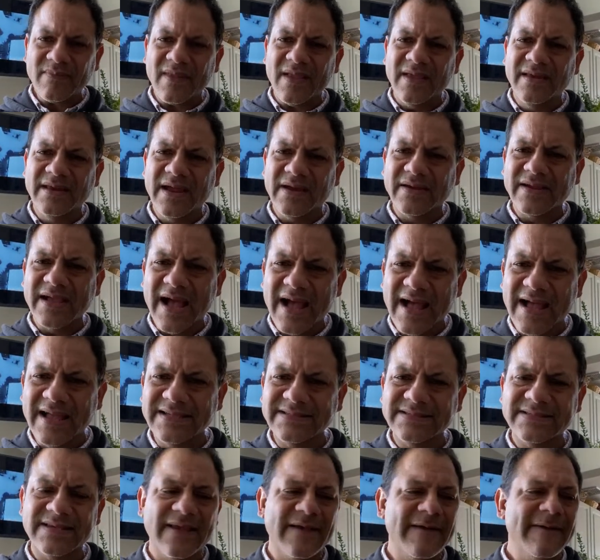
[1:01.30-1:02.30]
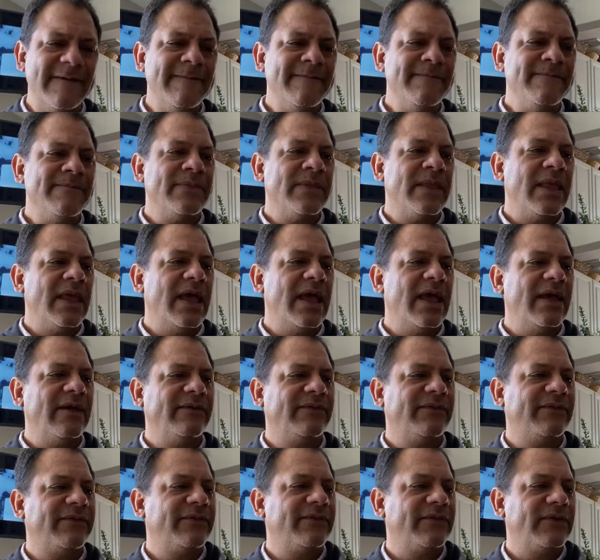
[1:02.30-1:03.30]
Now, guys,
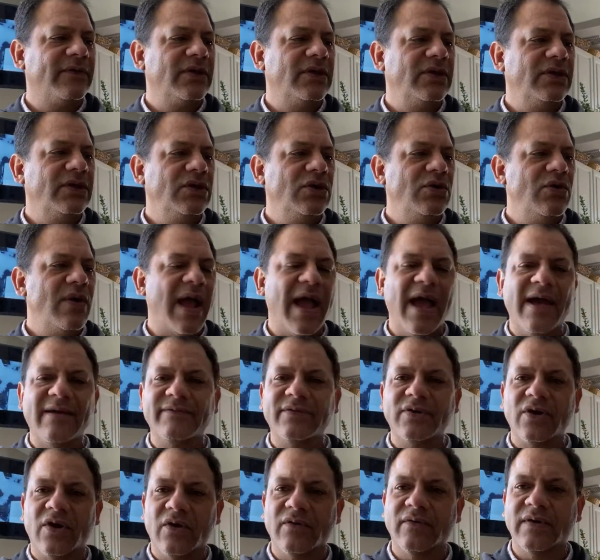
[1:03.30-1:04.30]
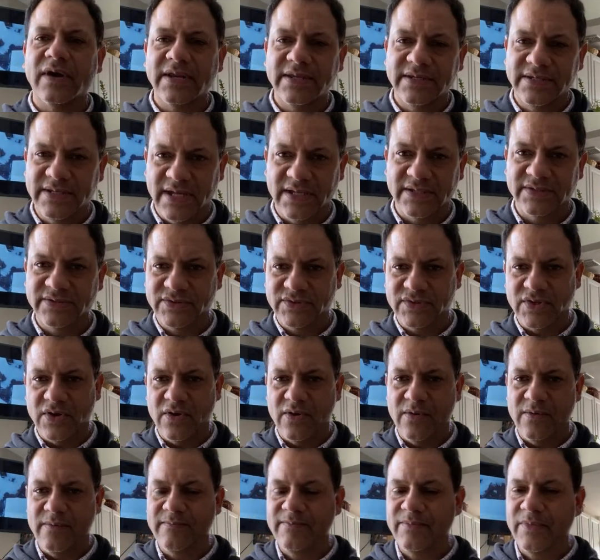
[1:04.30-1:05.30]
if you haven't already done
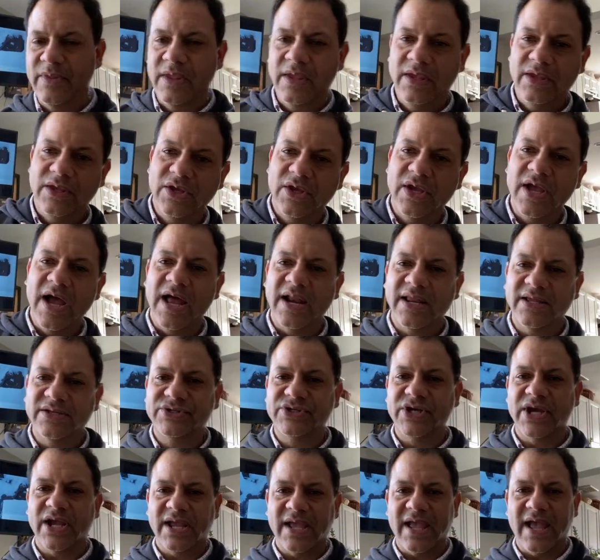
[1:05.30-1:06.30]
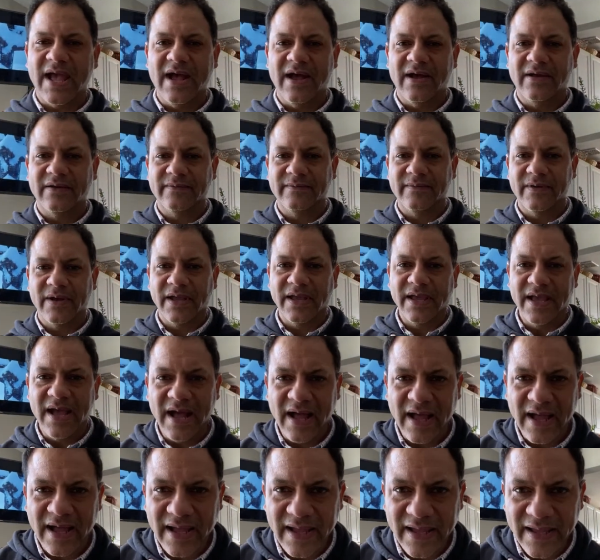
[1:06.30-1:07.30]
so, you gotta check out a
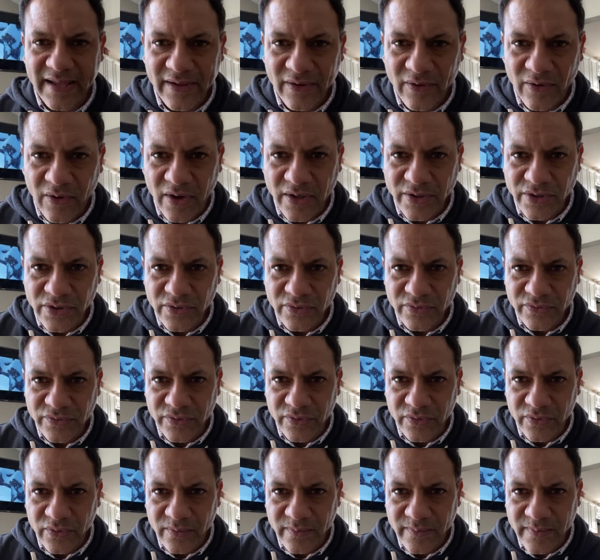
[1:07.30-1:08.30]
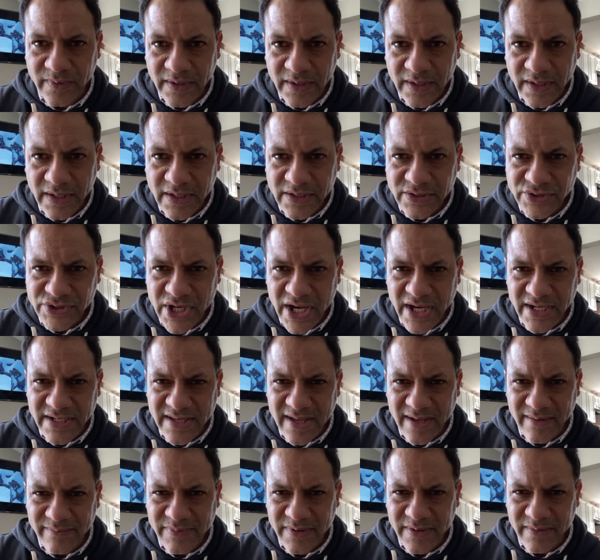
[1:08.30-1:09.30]
guy on YouTube, J
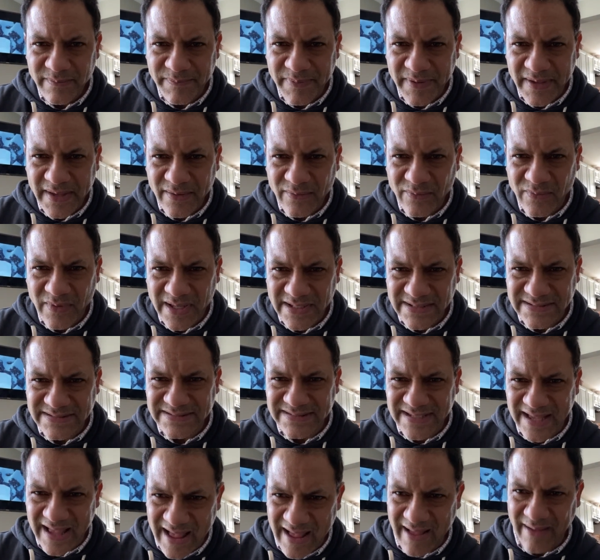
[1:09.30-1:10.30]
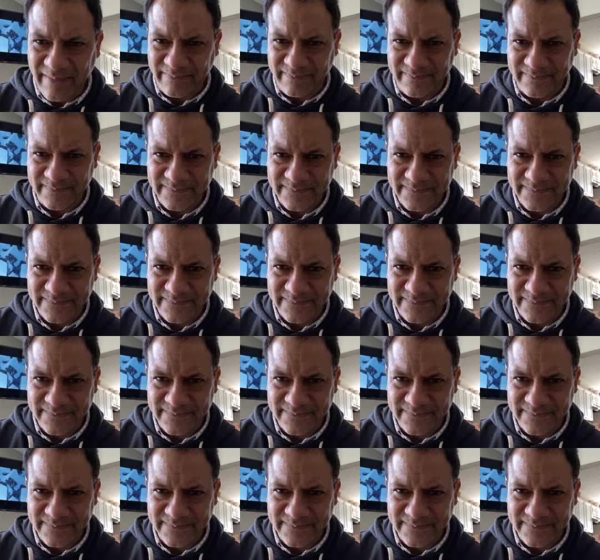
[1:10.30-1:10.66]
W P, what's up?